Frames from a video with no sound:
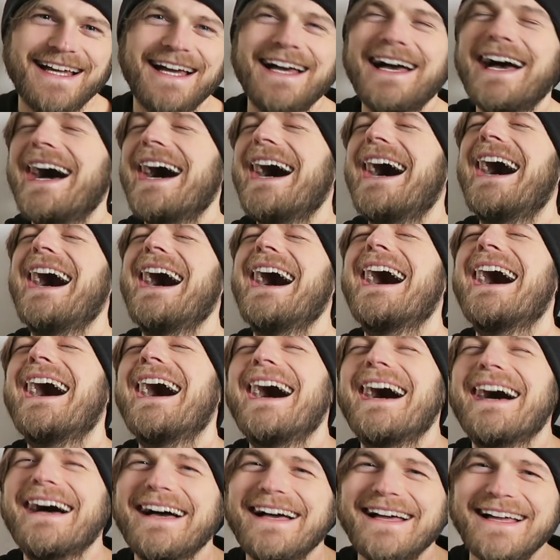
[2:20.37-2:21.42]

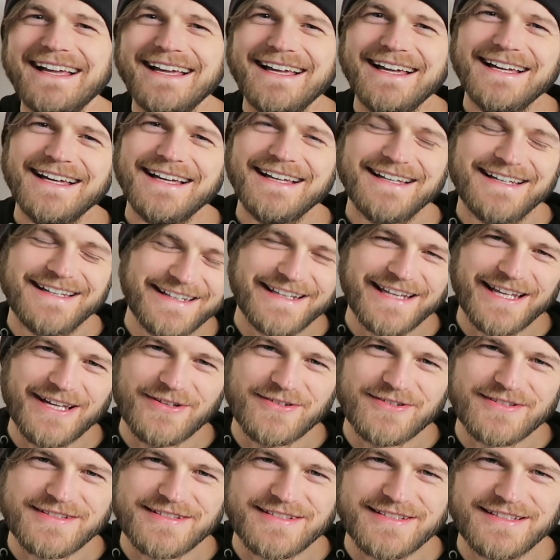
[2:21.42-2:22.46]

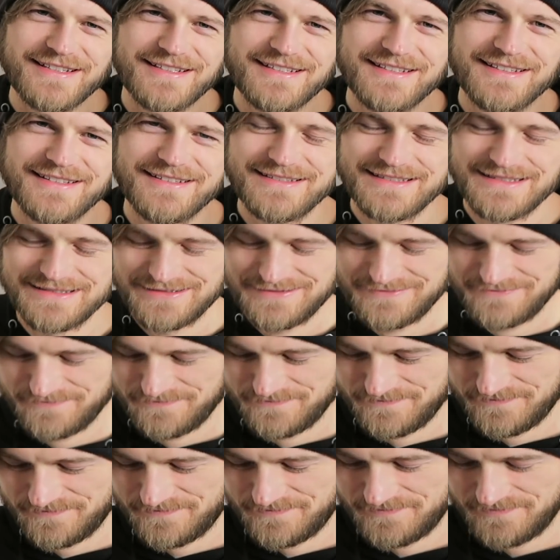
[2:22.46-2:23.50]

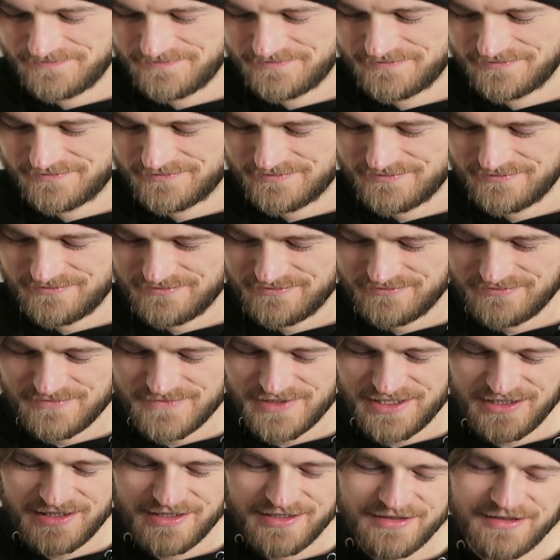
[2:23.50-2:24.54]

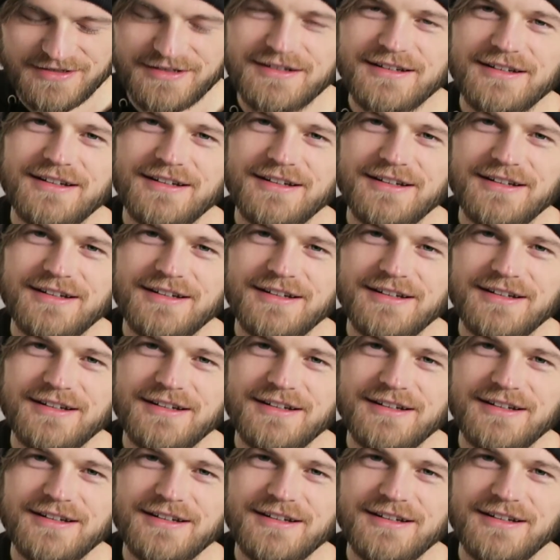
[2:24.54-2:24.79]
[no speech]